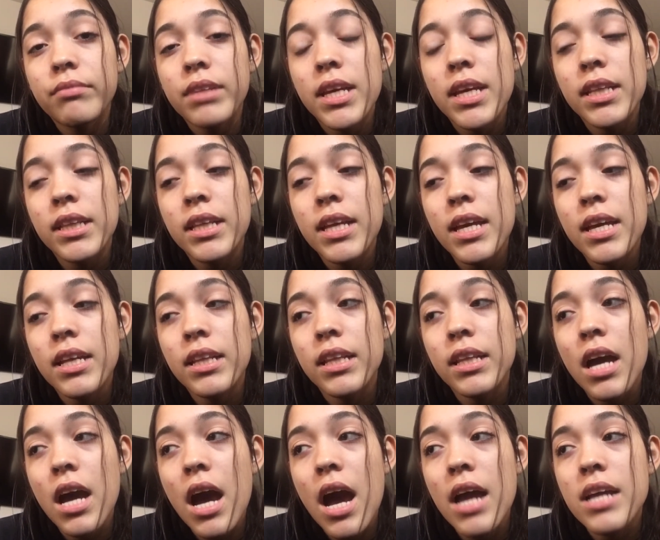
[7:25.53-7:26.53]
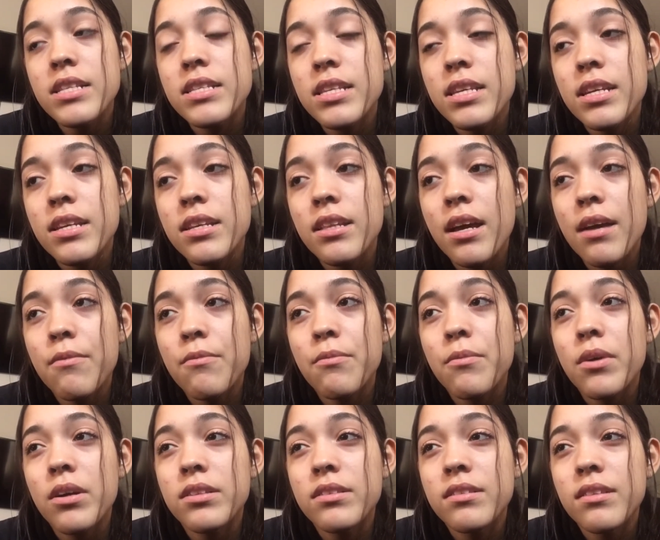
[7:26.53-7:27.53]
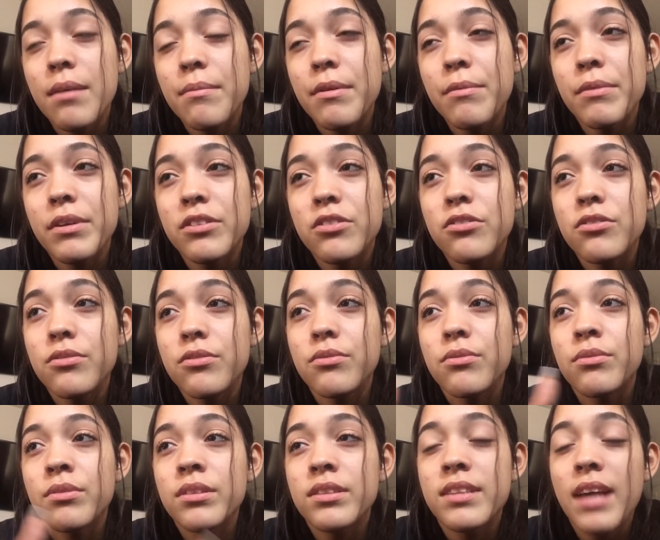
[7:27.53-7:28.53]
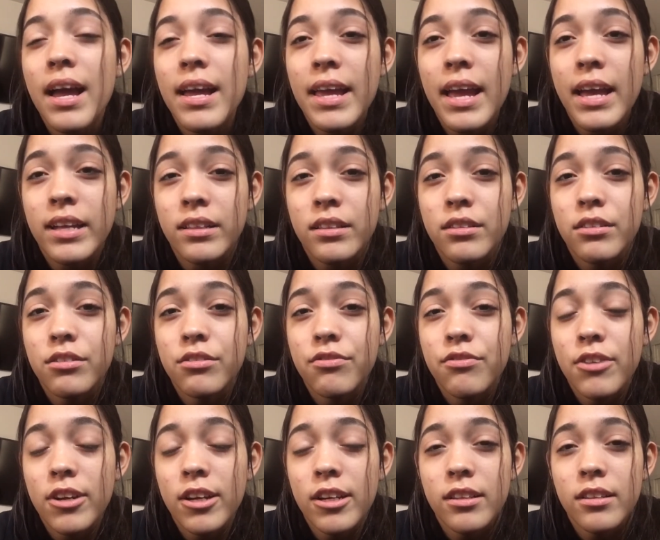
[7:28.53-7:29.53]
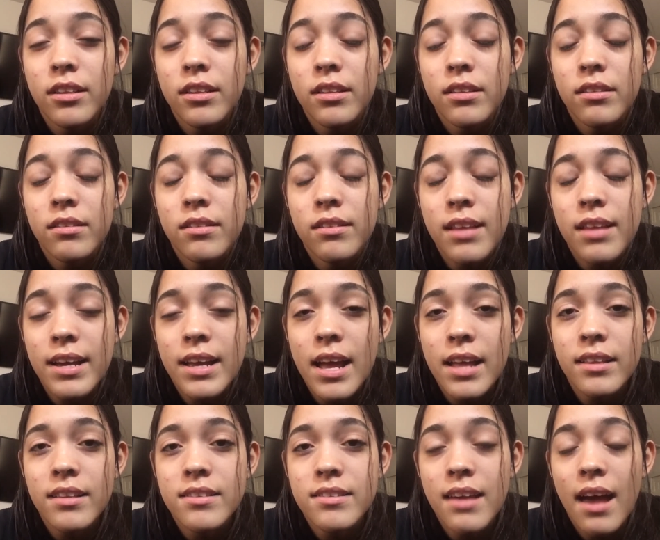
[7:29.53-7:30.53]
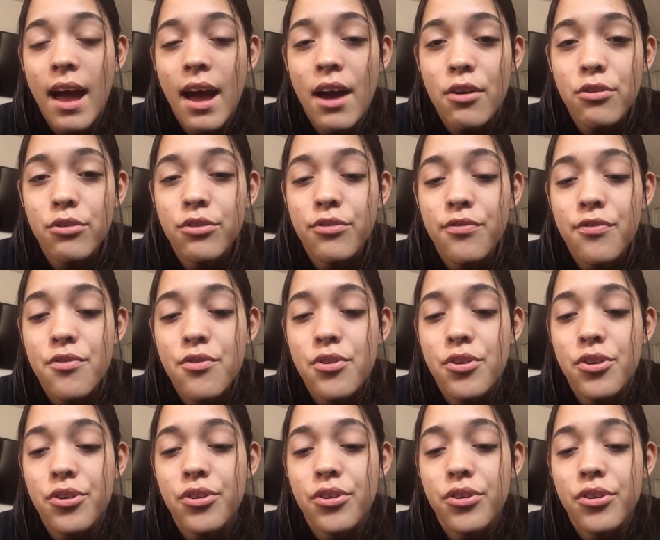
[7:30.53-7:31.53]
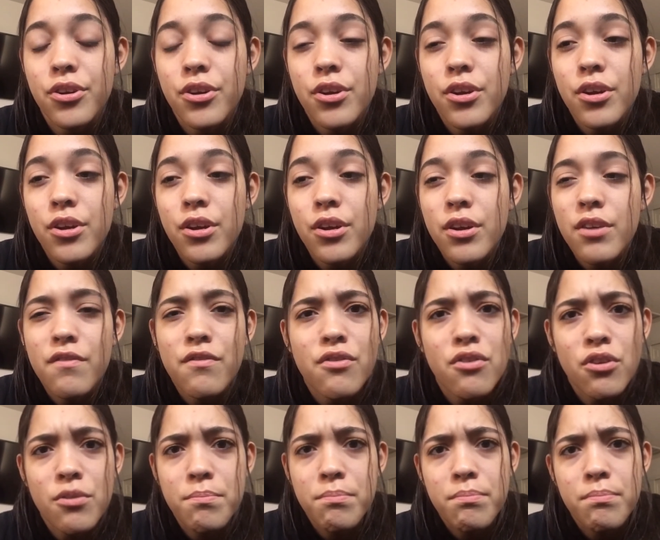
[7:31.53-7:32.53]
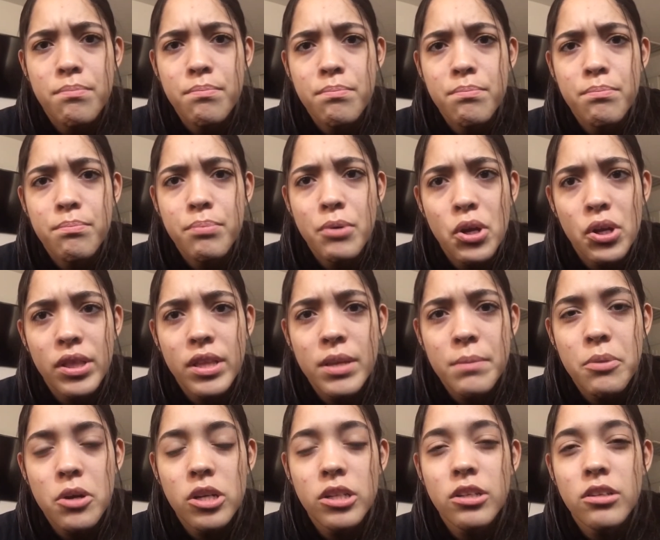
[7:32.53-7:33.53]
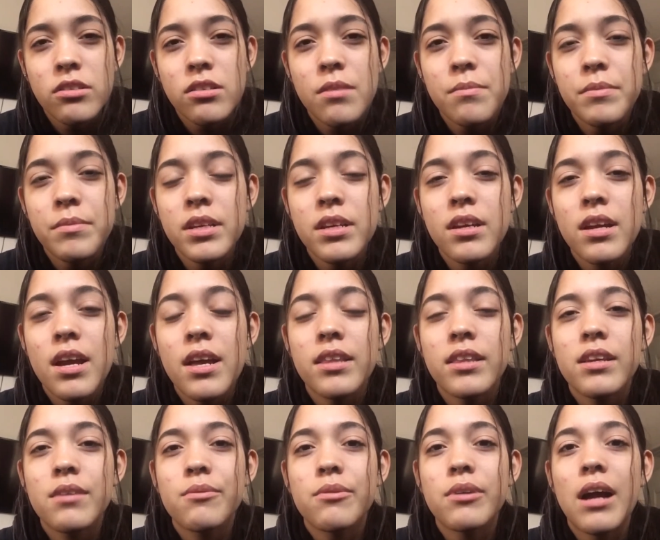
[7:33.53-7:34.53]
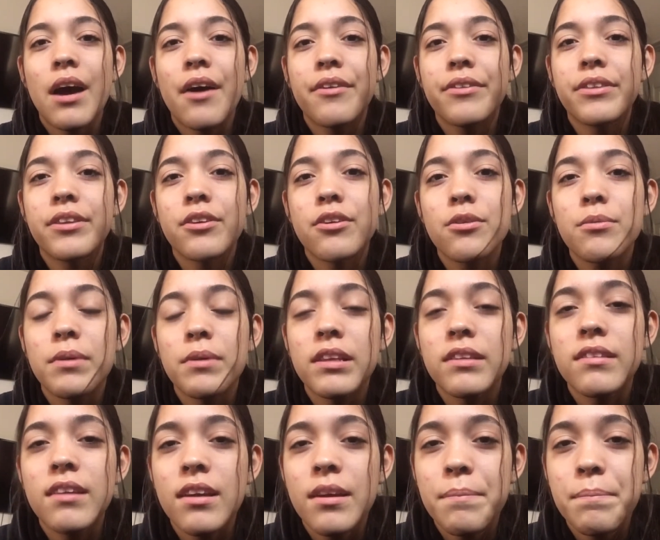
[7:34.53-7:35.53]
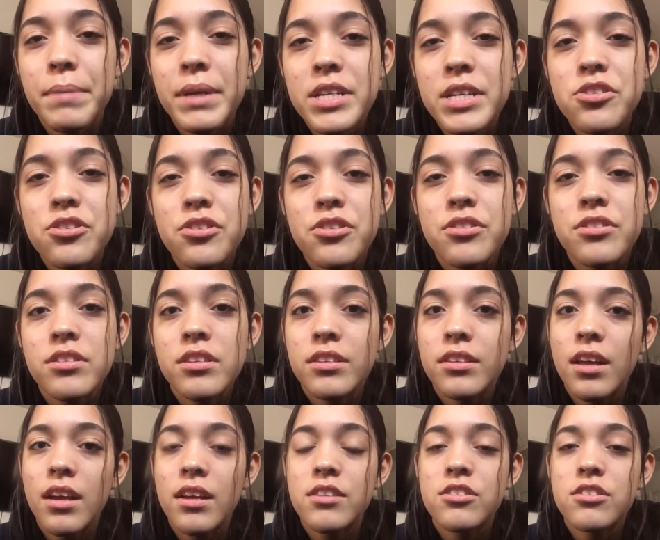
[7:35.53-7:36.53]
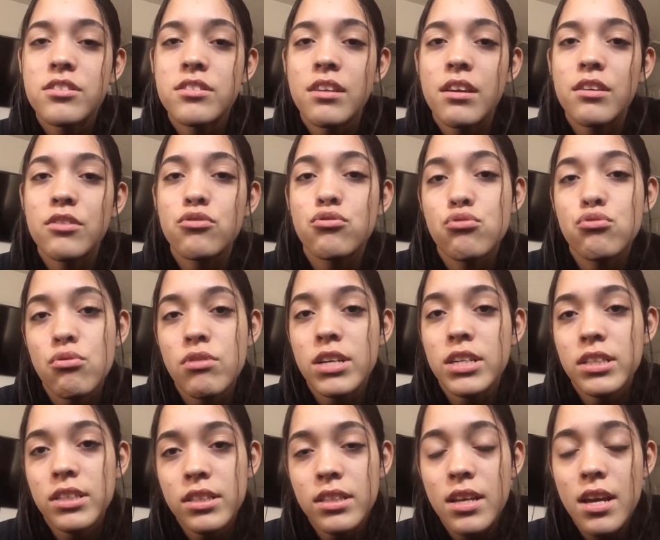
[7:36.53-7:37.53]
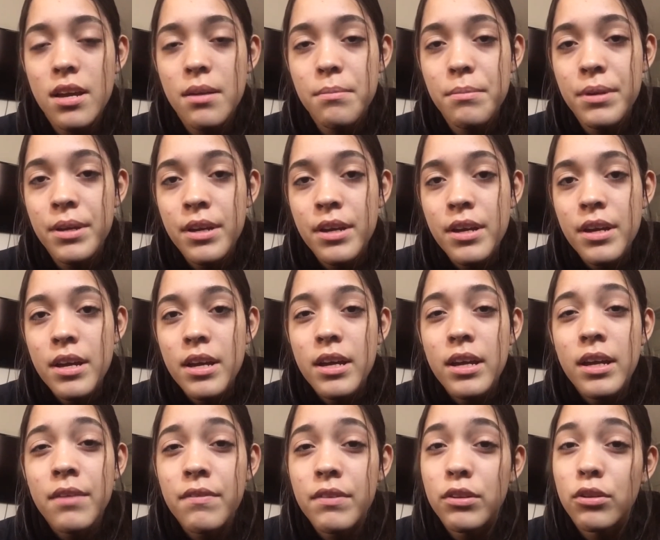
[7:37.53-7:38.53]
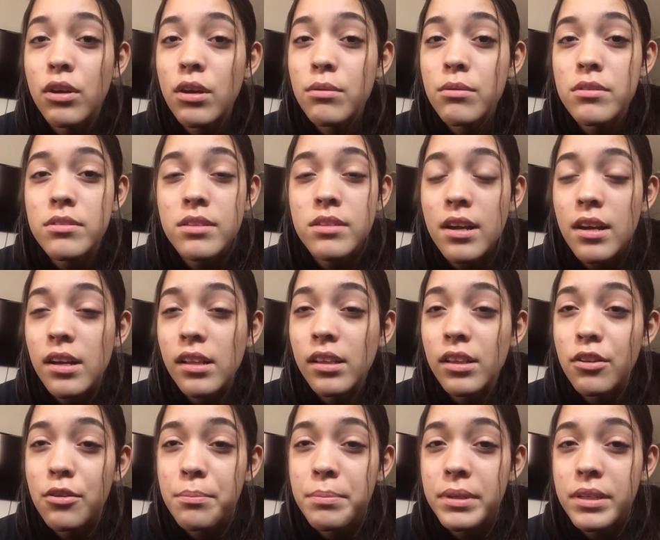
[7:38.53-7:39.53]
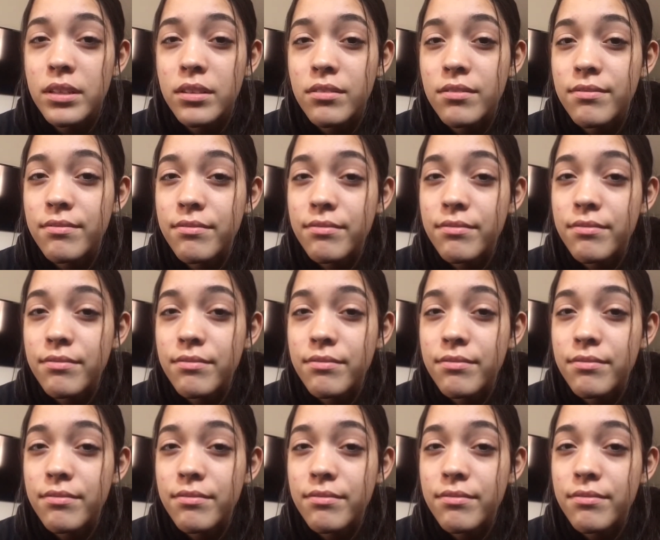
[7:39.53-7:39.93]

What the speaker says: And then I did one time. I went to Diana's house for her birthday party or something, and they were out there already taking pictures, and I just like joined them, even though I was like a little bit.